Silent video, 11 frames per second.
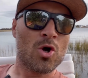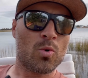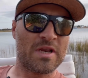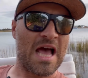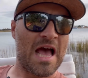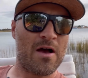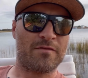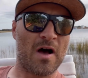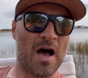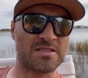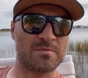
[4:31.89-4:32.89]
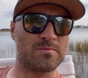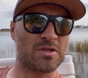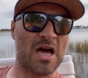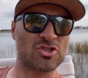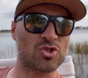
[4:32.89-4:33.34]
We'd have some
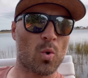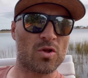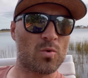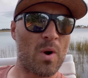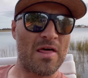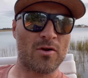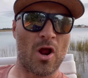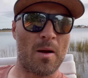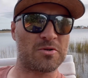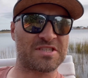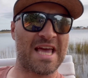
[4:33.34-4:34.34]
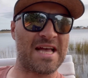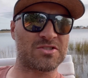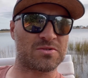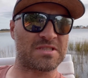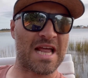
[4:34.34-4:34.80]
kind of squirrely weather. I almost
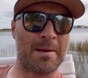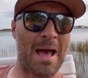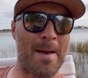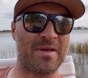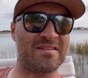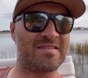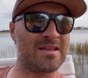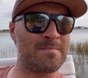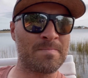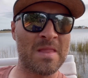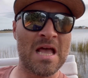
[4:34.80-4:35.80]
canceled today. I'm happy I didn't.